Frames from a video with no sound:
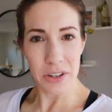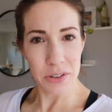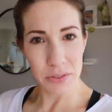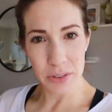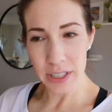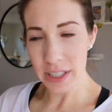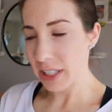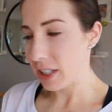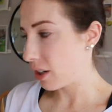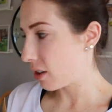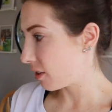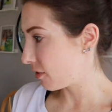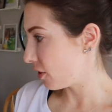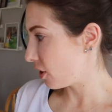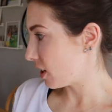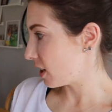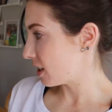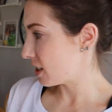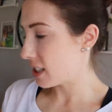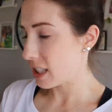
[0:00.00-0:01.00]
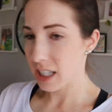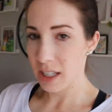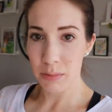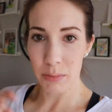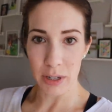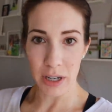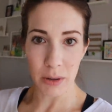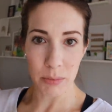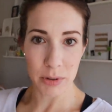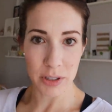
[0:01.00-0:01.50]
I don't really know if you can see
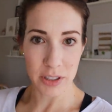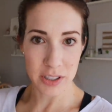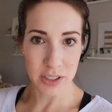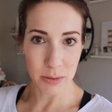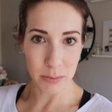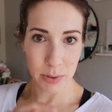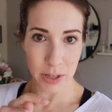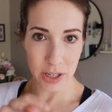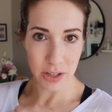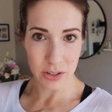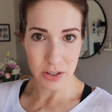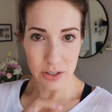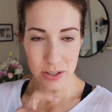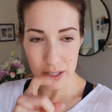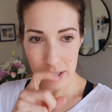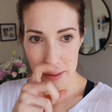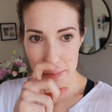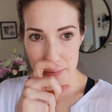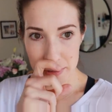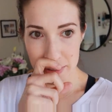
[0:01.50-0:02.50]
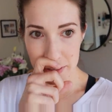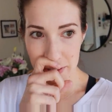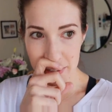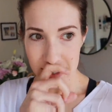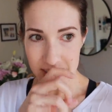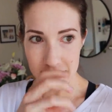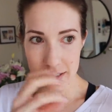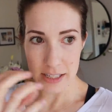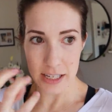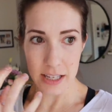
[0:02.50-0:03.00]
it, but I'll put some pictures up so you
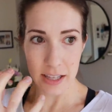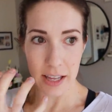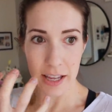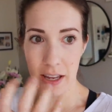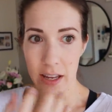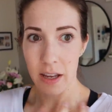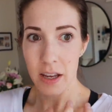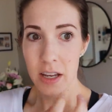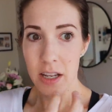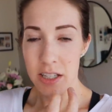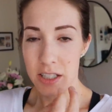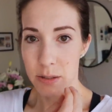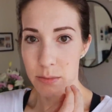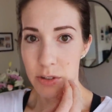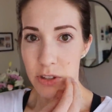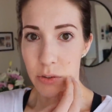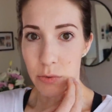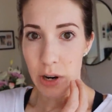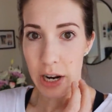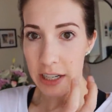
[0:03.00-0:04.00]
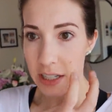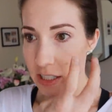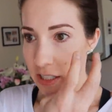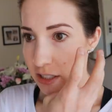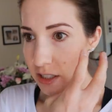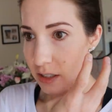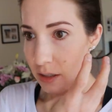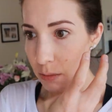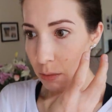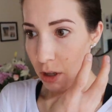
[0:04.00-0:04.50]
can see like some of the
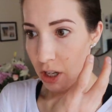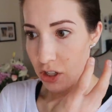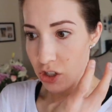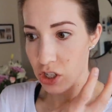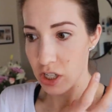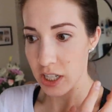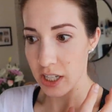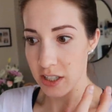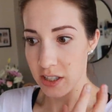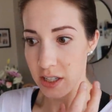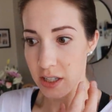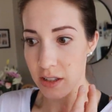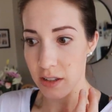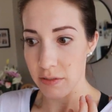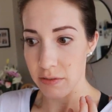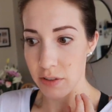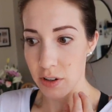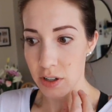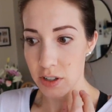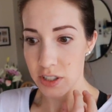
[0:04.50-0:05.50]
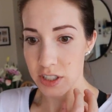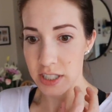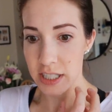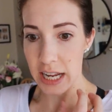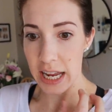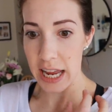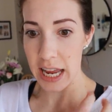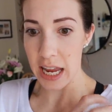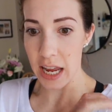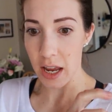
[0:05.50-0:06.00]
redness and the blotchiness. And the first
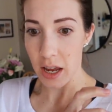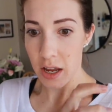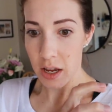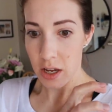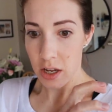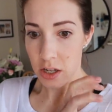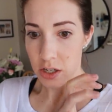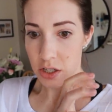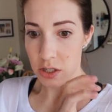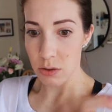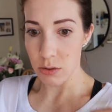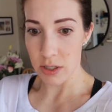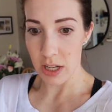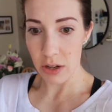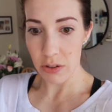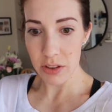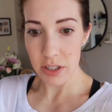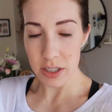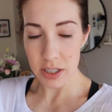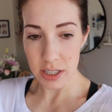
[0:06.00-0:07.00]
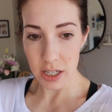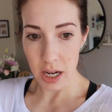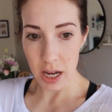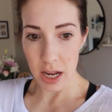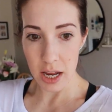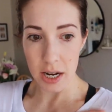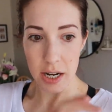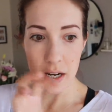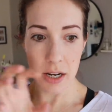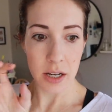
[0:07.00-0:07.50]
day she was out in the
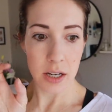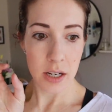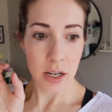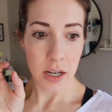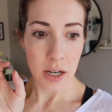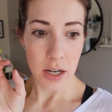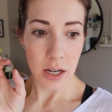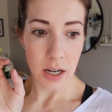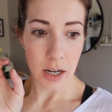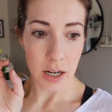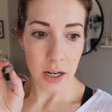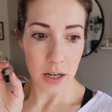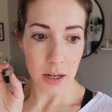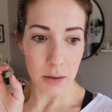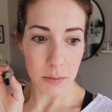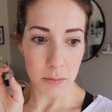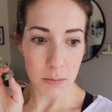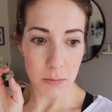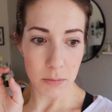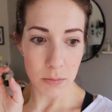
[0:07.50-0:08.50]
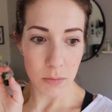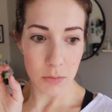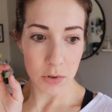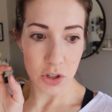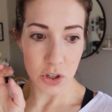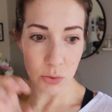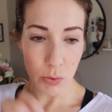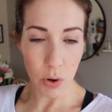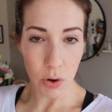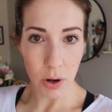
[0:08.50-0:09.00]
sun,
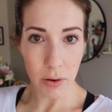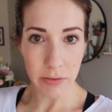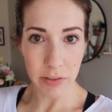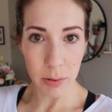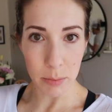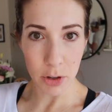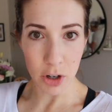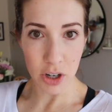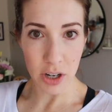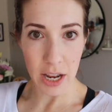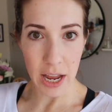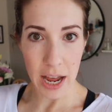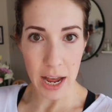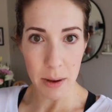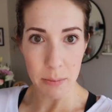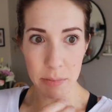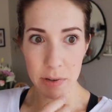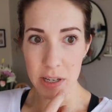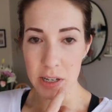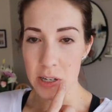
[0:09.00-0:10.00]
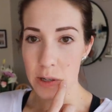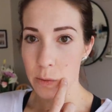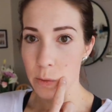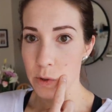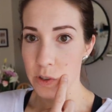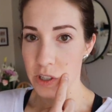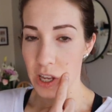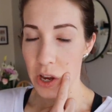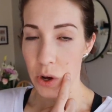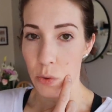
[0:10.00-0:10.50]
she woke up from her nap and it
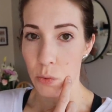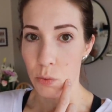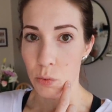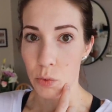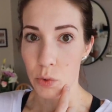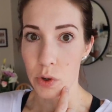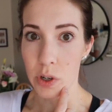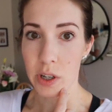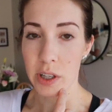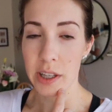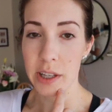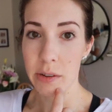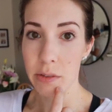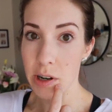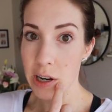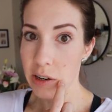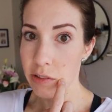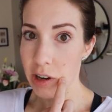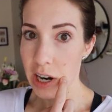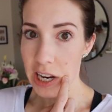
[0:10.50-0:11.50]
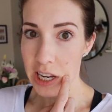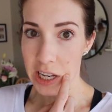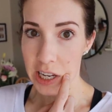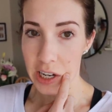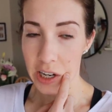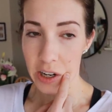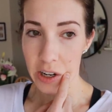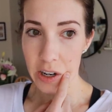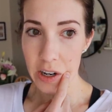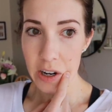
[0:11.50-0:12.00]
was like really red right
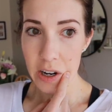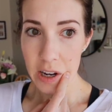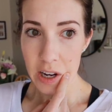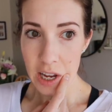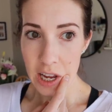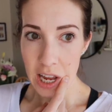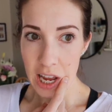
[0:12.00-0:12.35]
here.